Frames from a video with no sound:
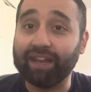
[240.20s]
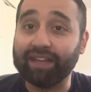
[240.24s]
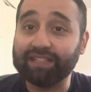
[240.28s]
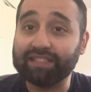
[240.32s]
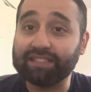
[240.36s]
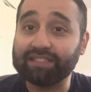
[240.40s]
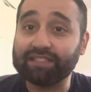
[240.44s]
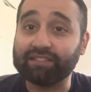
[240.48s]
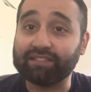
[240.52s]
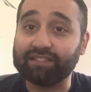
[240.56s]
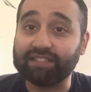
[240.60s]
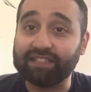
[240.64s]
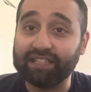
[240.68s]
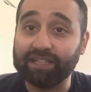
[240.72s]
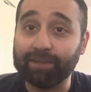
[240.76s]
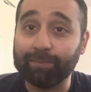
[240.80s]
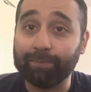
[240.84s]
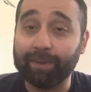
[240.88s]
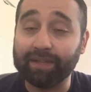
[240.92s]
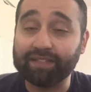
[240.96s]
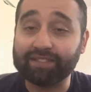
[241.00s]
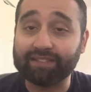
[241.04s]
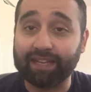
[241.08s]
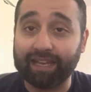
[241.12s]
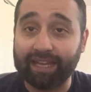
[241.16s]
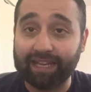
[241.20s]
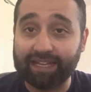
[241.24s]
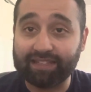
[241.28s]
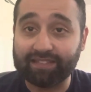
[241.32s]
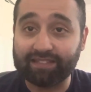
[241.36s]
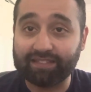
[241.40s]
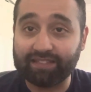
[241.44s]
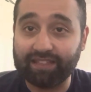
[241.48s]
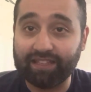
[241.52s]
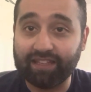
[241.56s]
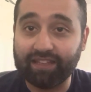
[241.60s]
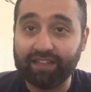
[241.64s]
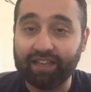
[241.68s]
this is a team that's an 8
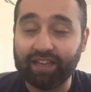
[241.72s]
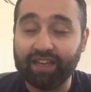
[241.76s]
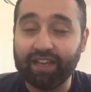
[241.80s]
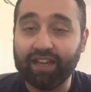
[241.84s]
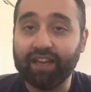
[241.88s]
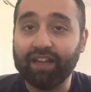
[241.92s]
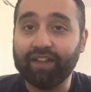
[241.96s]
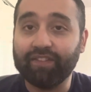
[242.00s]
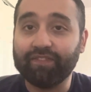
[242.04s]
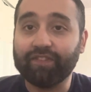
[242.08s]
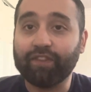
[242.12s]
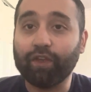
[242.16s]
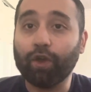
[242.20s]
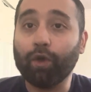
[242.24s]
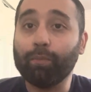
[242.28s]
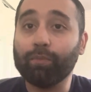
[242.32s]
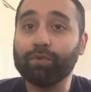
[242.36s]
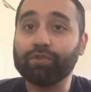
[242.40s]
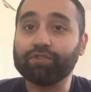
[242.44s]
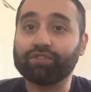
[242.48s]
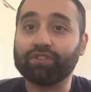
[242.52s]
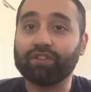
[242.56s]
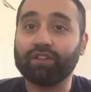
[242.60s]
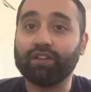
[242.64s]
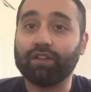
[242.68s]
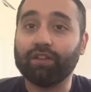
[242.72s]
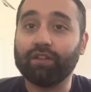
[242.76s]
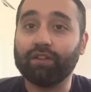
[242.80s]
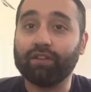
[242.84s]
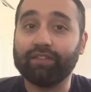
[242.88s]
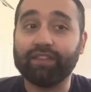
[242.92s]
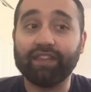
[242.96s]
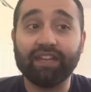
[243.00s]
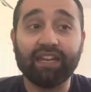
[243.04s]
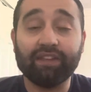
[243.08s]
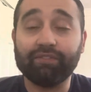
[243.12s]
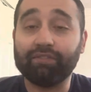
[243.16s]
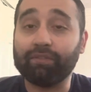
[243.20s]
seed. They almost
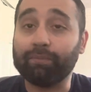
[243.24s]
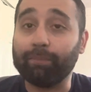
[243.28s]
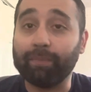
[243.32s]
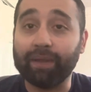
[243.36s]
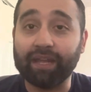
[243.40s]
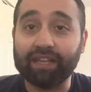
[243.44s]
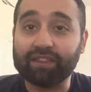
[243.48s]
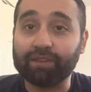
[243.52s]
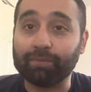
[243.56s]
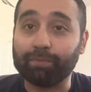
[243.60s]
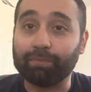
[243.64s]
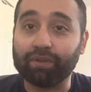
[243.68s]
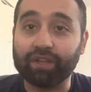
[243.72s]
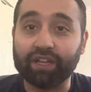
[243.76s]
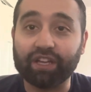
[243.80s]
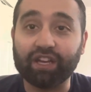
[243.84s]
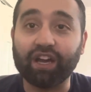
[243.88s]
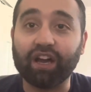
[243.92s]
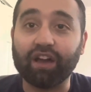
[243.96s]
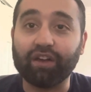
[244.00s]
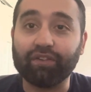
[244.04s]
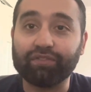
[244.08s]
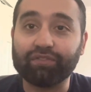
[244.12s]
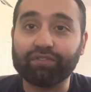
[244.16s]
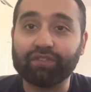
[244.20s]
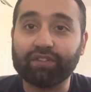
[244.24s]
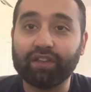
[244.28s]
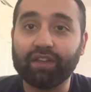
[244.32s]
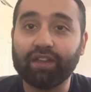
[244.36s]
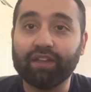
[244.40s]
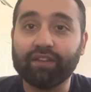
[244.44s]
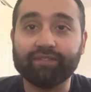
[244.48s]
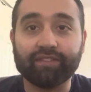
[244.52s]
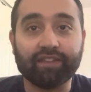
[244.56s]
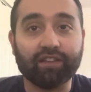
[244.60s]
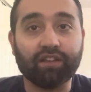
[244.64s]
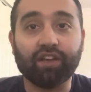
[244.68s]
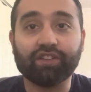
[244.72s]
didn't even make the playoffs.
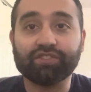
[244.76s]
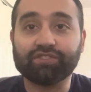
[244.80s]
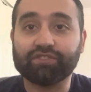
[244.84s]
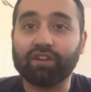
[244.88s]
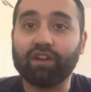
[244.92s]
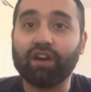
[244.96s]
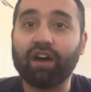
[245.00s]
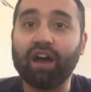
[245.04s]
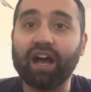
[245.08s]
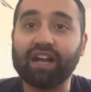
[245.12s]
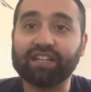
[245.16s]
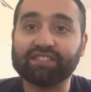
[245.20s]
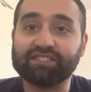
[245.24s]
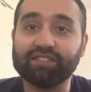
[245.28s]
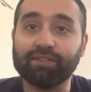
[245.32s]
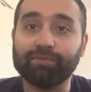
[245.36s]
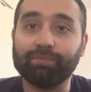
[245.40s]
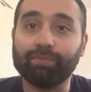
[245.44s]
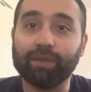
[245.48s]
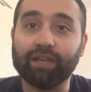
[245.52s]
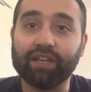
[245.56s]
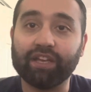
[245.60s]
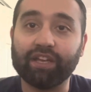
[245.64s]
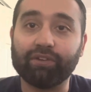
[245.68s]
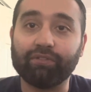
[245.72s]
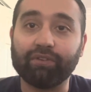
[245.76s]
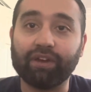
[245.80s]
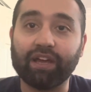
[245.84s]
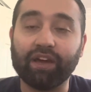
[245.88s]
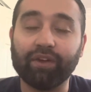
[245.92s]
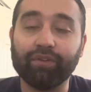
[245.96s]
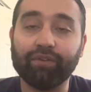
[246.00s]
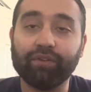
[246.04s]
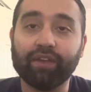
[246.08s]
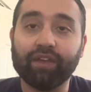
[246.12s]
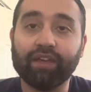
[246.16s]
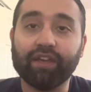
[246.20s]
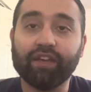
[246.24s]
They lost to the Hawks in the play-in
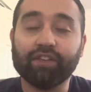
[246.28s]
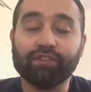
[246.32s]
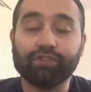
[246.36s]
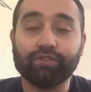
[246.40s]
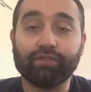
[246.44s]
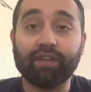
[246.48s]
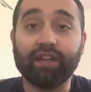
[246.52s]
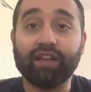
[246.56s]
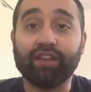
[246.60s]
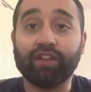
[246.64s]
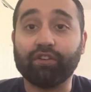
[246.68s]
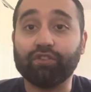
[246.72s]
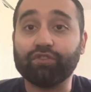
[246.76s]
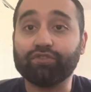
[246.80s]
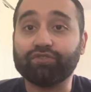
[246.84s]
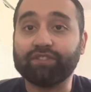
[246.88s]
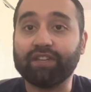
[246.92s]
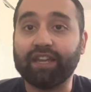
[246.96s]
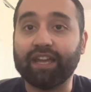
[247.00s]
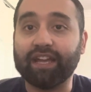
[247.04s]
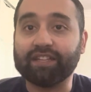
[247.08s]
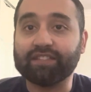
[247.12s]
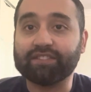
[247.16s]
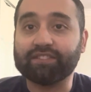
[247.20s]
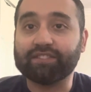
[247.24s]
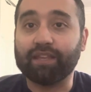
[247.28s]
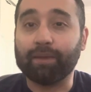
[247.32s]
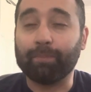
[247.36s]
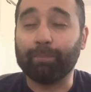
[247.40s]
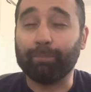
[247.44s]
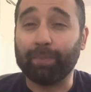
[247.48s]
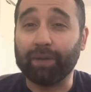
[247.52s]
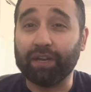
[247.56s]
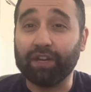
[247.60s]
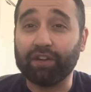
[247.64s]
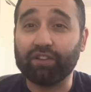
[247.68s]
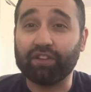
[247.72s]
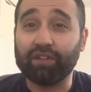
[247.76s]
round, so they had another chance. They
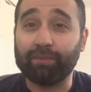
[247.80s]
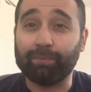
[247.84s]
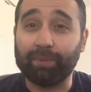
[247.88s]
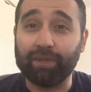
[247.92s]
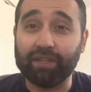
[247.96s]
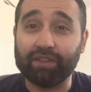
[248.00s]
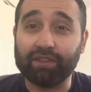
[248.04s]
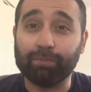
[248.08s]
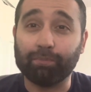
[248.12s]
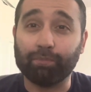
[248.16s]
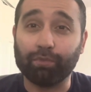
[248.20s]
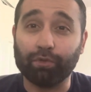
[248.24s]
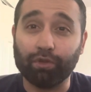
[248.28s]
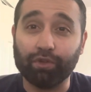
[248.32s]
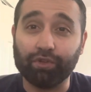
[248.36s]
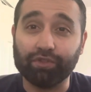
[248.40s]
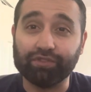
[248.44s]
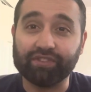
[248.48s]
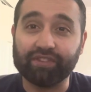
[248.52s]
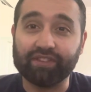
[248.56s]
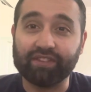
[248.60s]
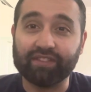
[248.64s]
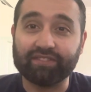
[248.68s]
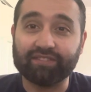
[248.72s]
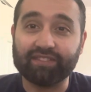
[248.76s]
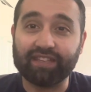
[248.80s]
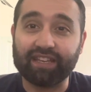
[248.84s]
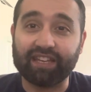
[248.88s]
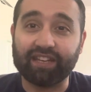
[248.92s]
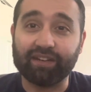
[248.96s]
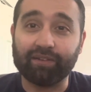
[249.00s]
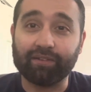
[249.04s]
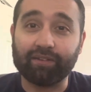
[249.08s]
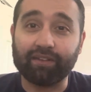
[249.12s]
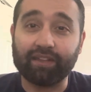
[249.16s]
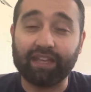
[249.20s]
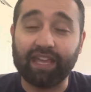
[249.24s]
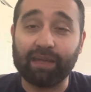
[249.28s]
barely beat the Bulls in the
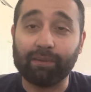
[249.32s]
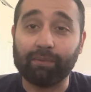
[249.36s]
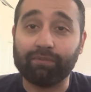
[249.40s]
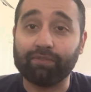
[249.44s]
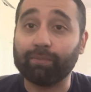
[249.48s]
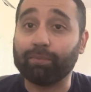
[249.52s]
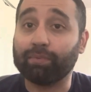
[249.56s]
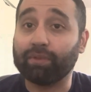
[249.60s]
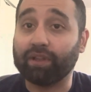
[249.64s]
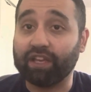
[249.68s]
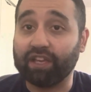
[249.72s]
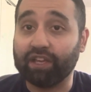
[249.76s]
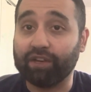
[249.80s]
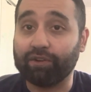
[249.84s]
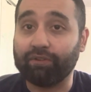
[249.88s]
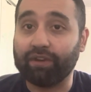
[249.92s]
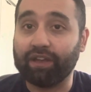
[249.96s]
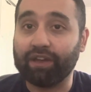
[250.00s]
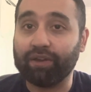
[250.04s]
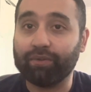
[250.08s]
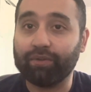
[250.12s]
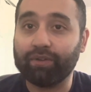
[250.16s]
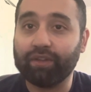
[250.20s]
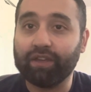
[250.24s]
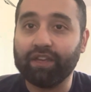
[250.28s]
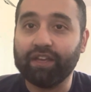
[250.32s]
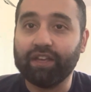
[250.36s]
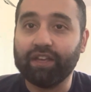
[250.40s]
second game of the play-in round.